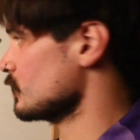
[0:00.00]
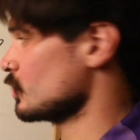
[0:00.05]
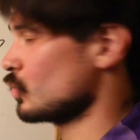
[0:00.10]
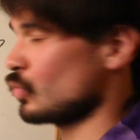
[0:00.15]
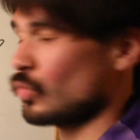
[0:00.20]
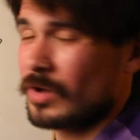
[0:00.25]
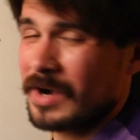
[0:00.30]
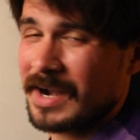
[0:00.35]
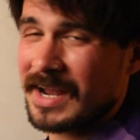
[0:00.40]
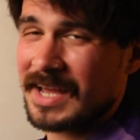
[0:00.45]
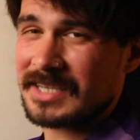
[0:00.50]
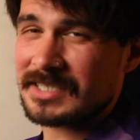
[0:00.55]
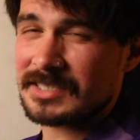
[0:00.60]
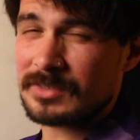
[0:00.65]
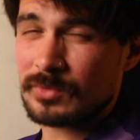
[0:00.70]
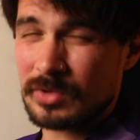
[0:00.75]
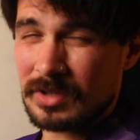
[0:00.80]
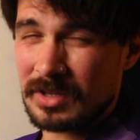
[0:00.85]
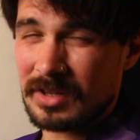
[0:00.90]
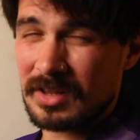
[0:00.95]
Whereas,
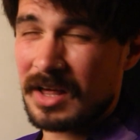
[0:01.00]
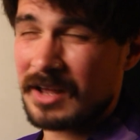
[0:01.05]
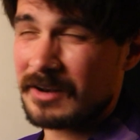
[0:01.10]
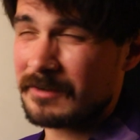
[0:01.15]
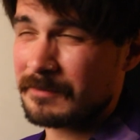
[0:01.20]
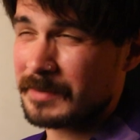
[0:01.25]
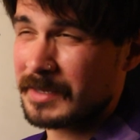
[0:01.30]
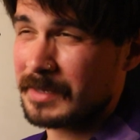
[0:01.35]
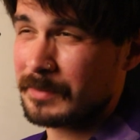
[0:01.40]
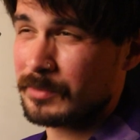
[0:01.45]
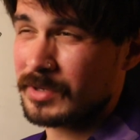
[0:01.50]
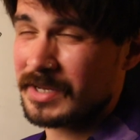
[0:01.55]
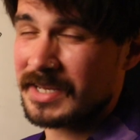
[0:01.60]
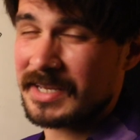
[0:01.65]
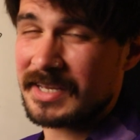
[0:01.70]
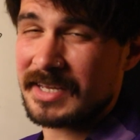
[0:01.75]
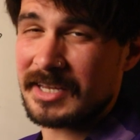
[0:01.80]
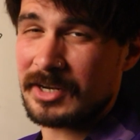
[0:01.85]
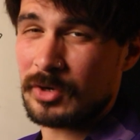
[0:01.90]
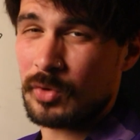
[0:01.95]
well, a lot of people
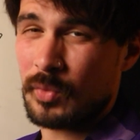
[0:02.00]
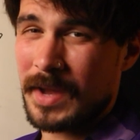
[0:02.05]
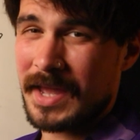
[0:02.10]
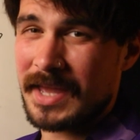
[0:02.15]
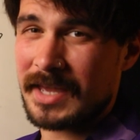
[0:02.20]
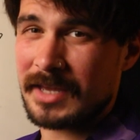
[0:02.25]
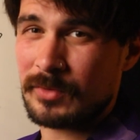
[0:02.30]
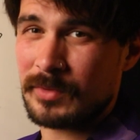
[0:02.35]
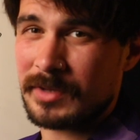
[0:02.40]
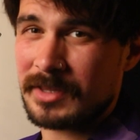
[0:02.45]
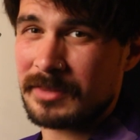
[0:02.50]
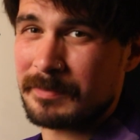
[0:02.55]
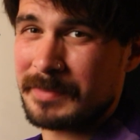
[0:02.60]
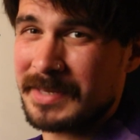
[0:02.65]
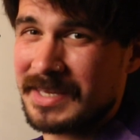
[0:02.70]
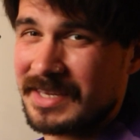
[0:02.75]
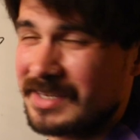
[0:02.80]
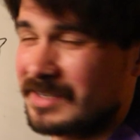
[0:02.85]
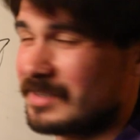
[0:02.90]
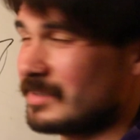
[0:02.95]
can get away with
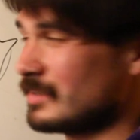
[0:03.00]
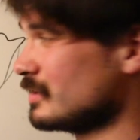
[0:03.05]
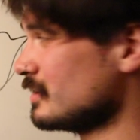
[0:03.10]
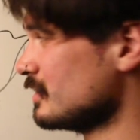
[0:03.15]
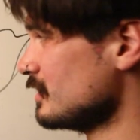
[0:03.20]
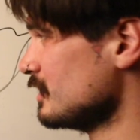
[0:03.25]
being,